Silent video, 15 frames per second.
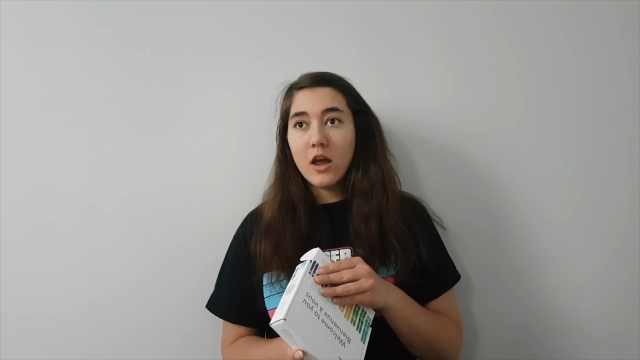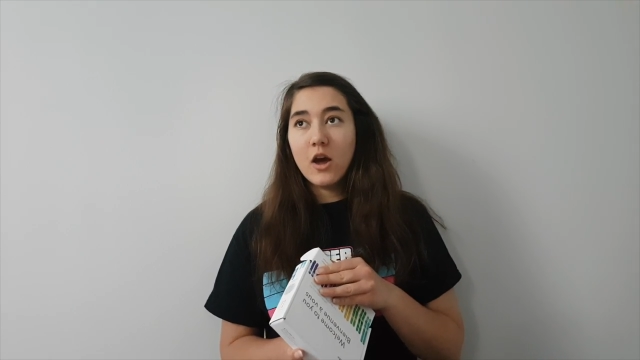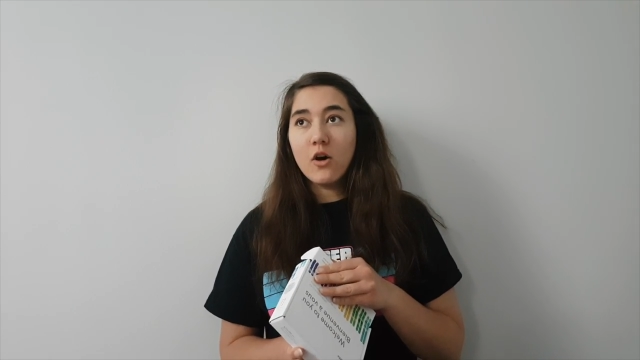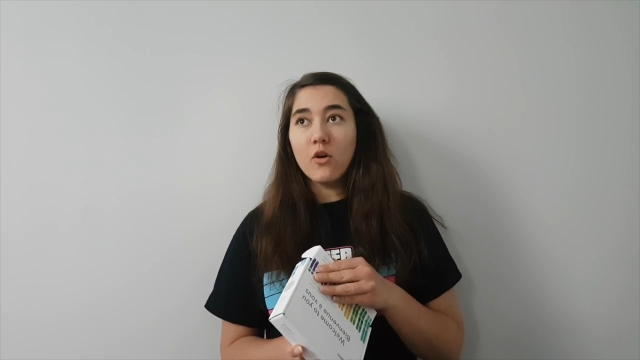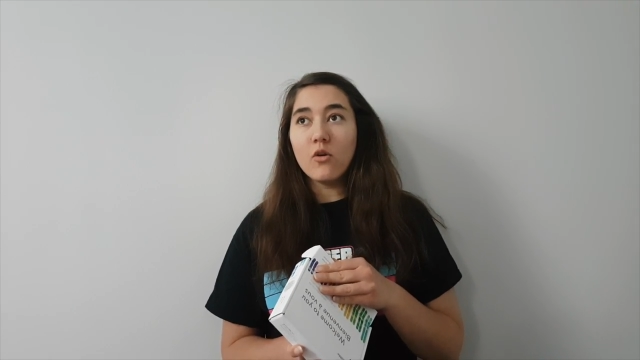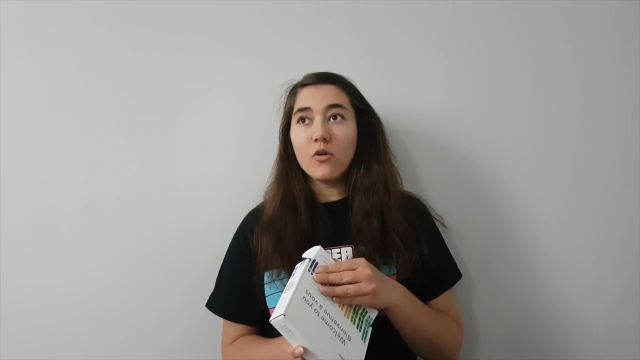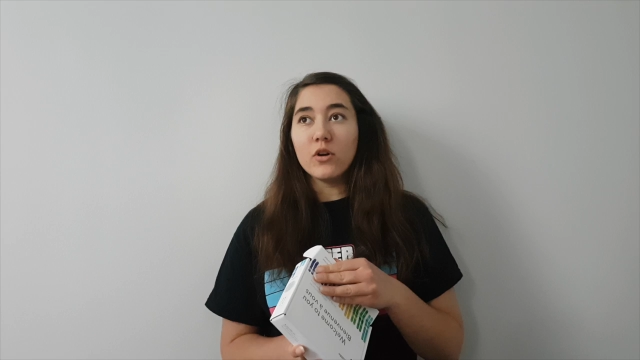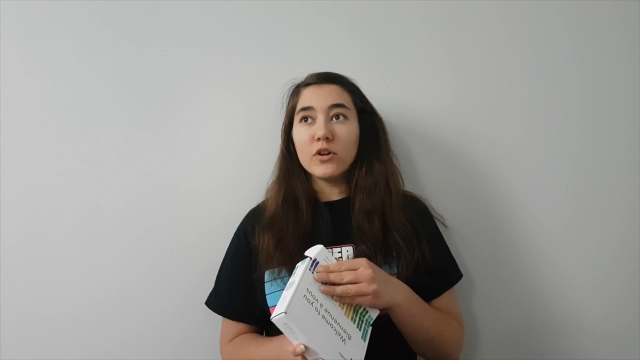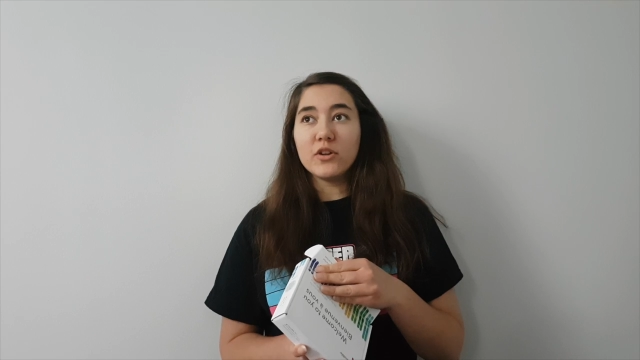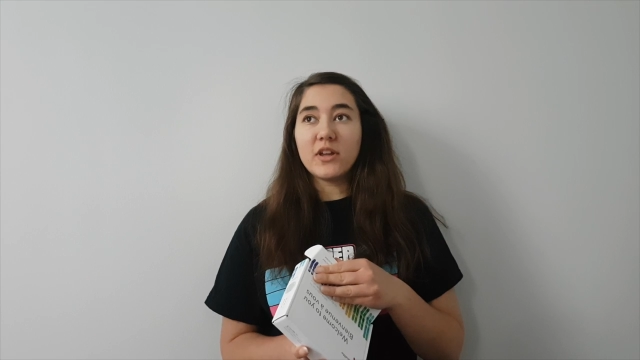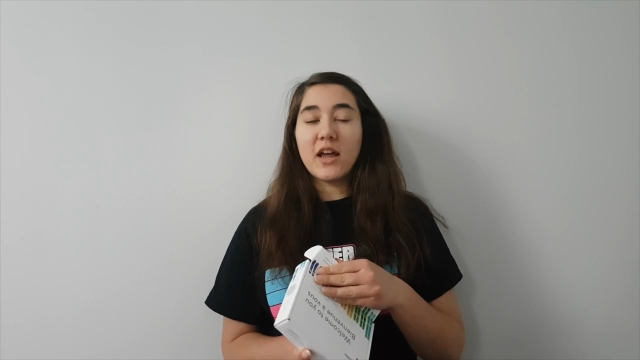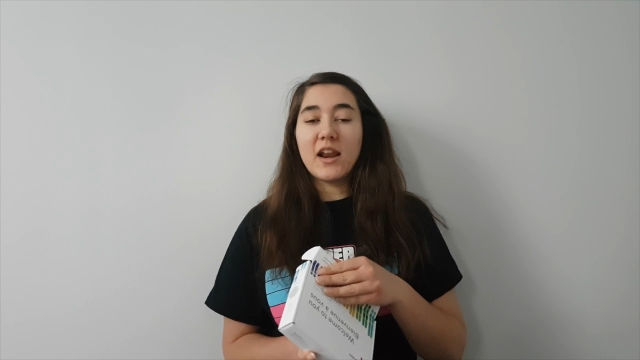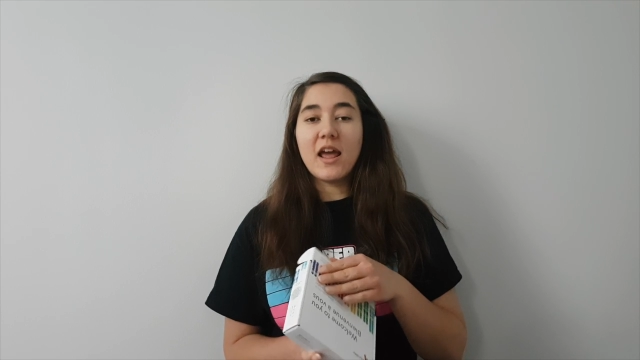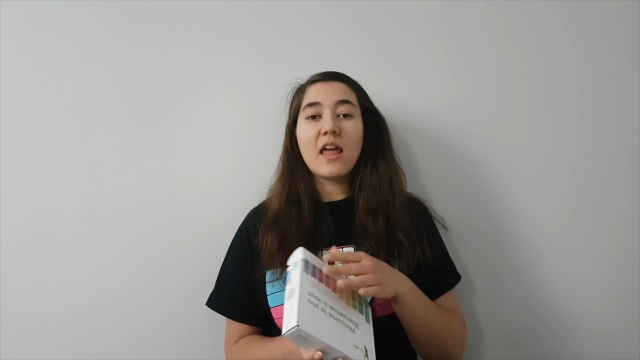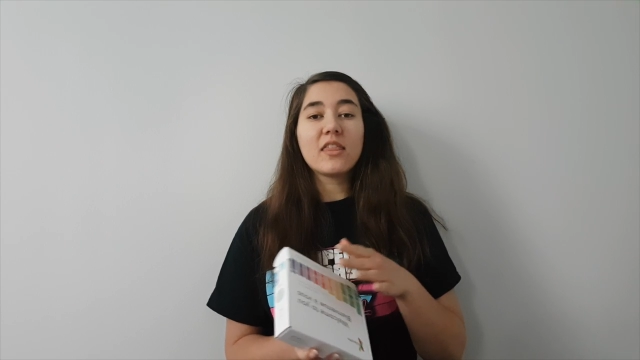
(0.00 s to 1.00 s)
or you
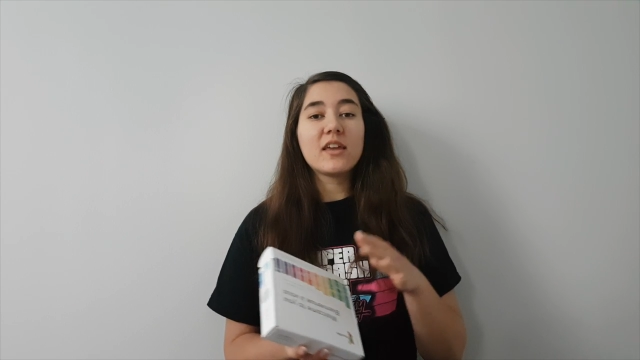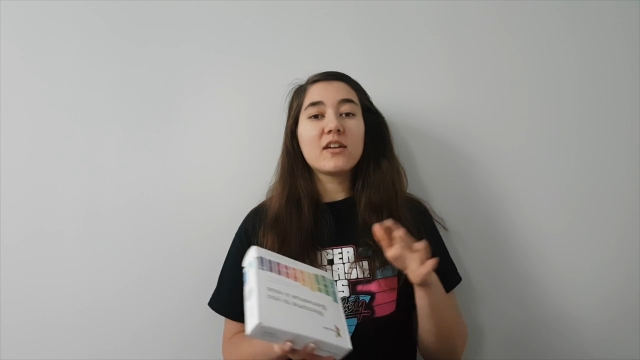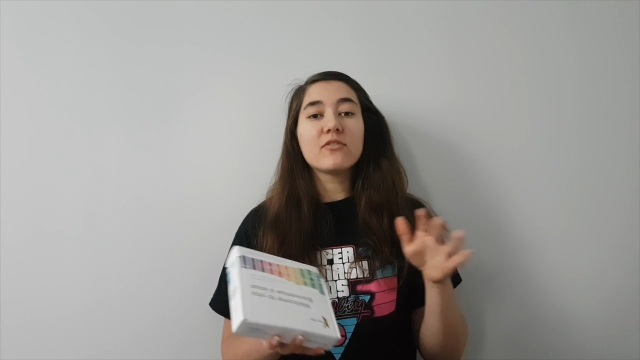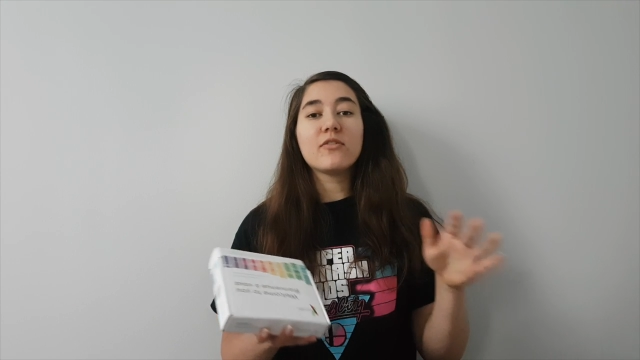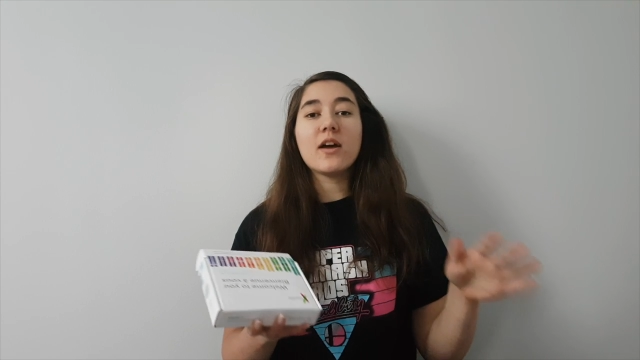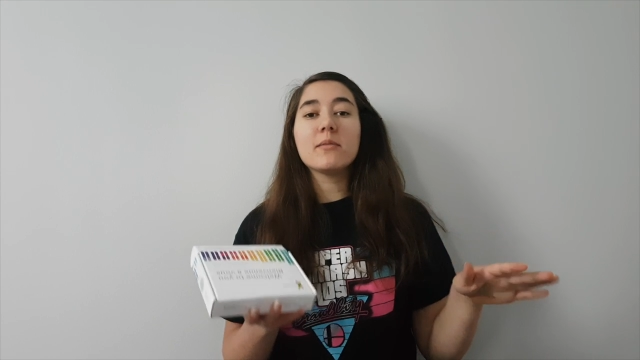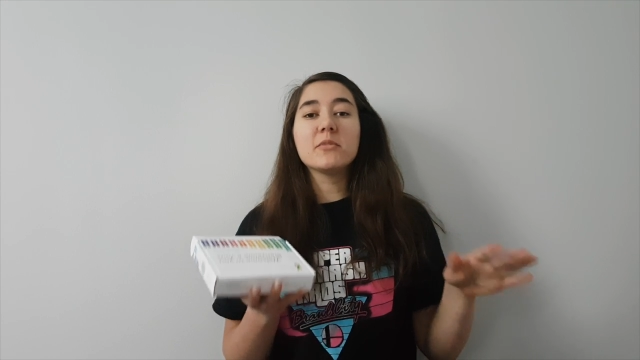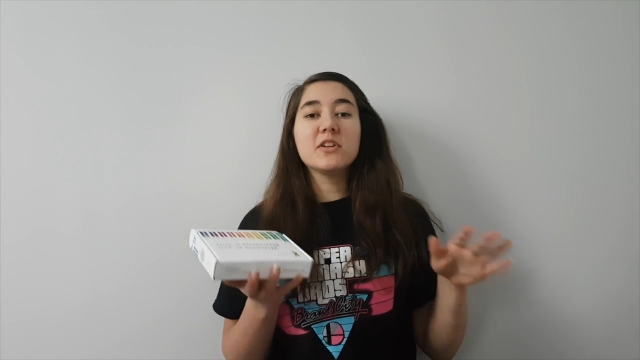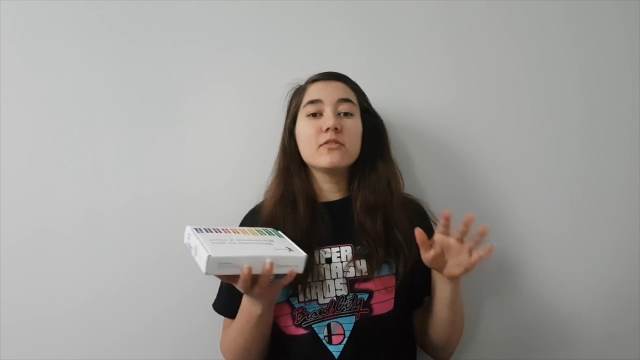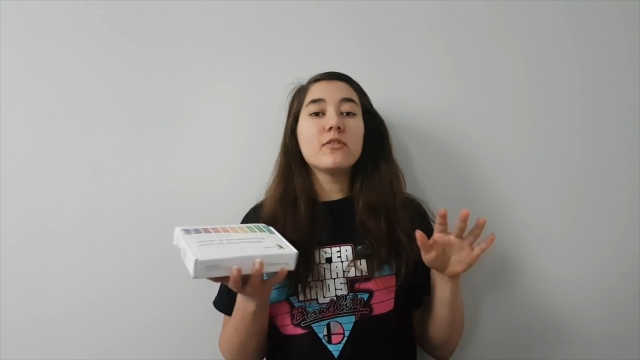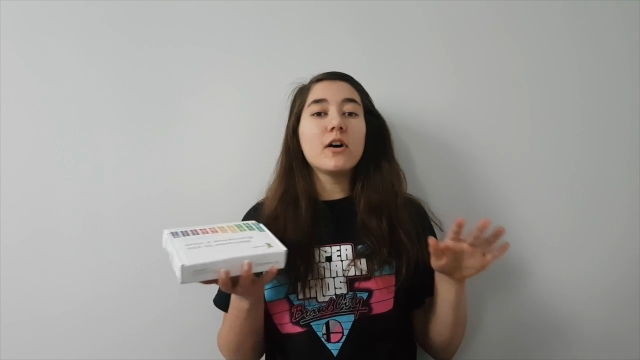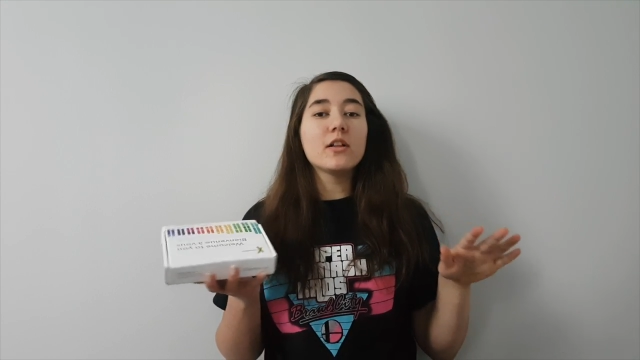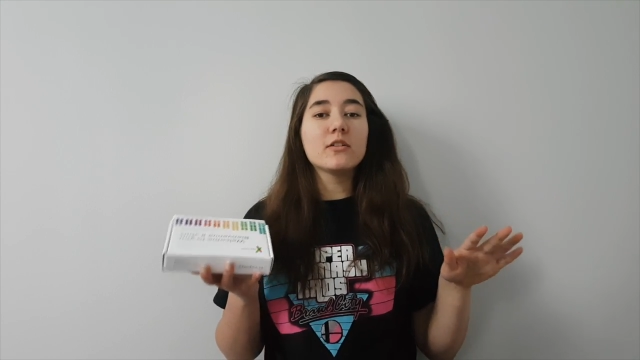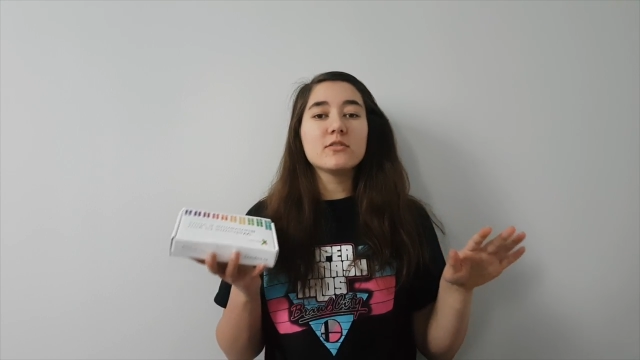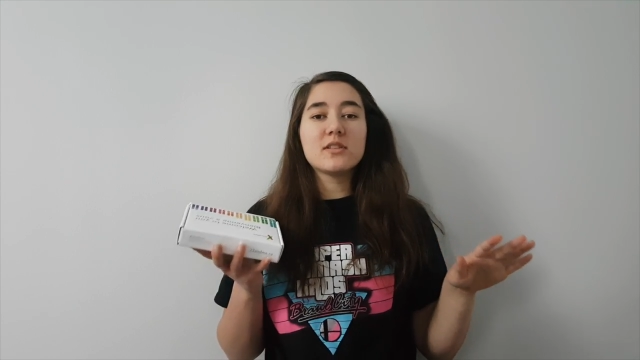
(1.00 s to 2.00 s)
kind of had like a family
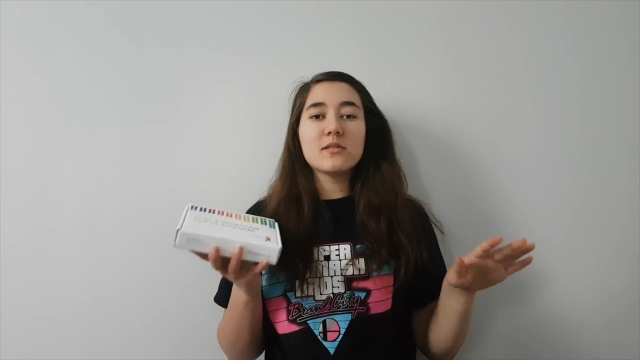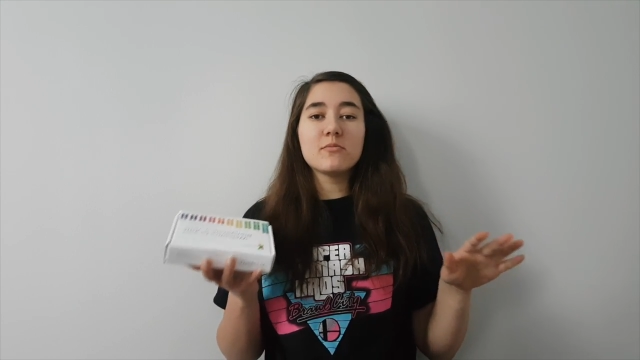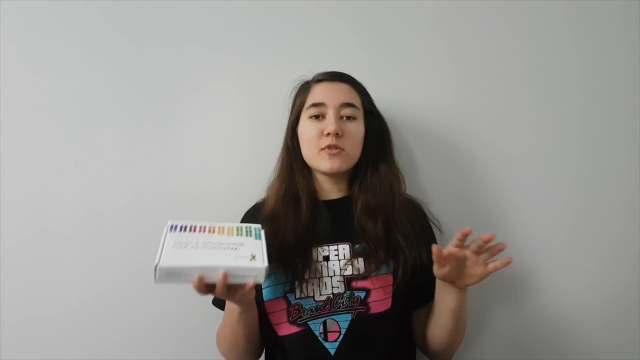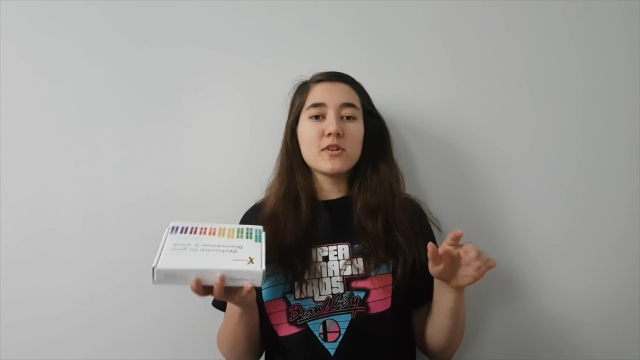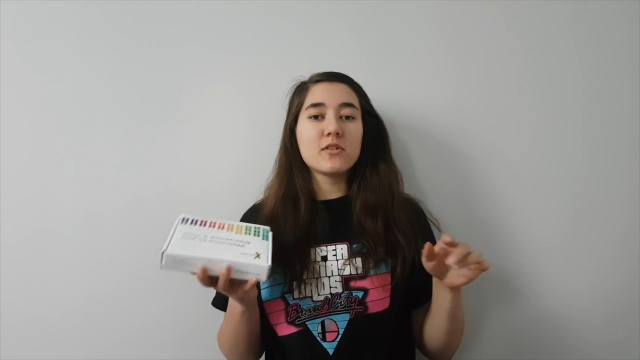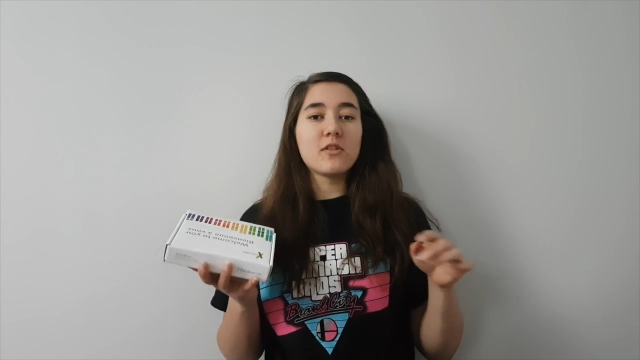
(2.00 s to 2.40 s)
fallout somewhere